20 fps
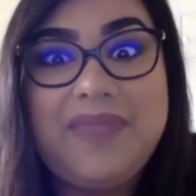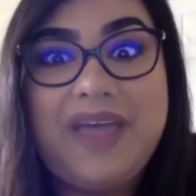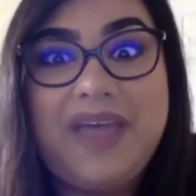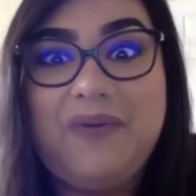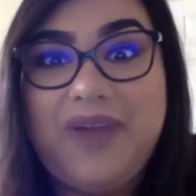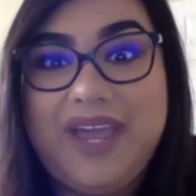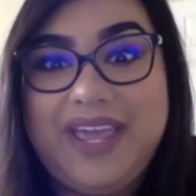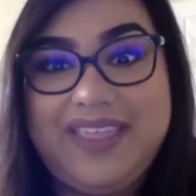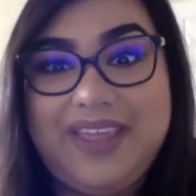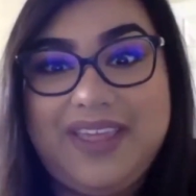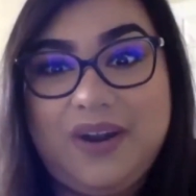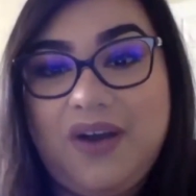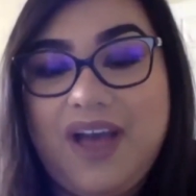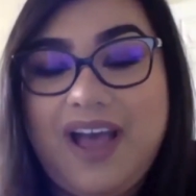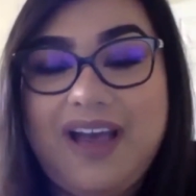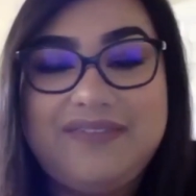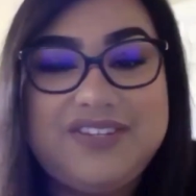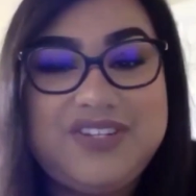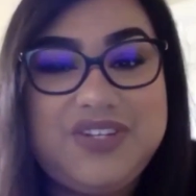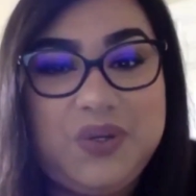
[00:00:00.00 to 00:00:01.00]
That way they don't
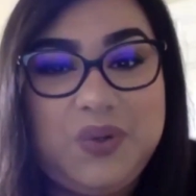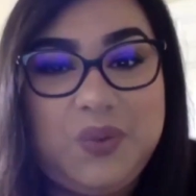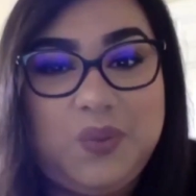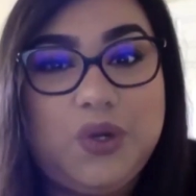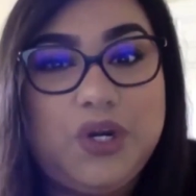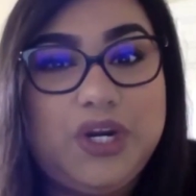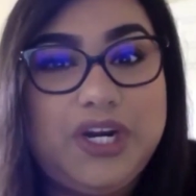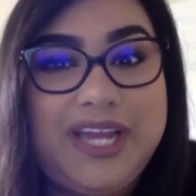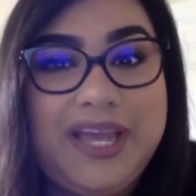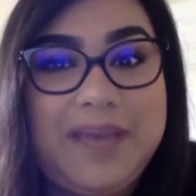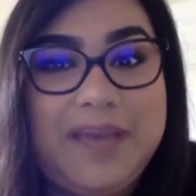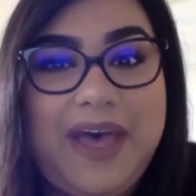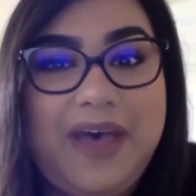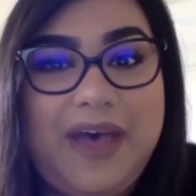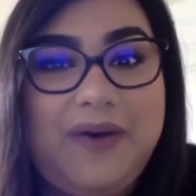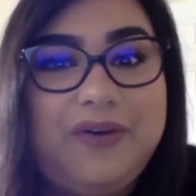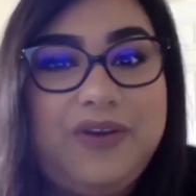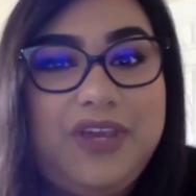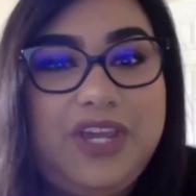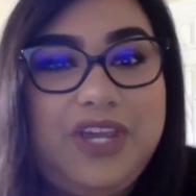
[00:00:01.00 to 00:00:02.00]
have to worry
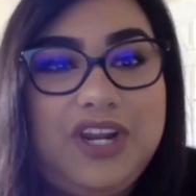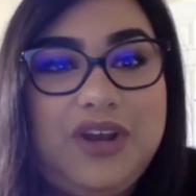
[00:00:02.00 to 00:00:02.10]
about,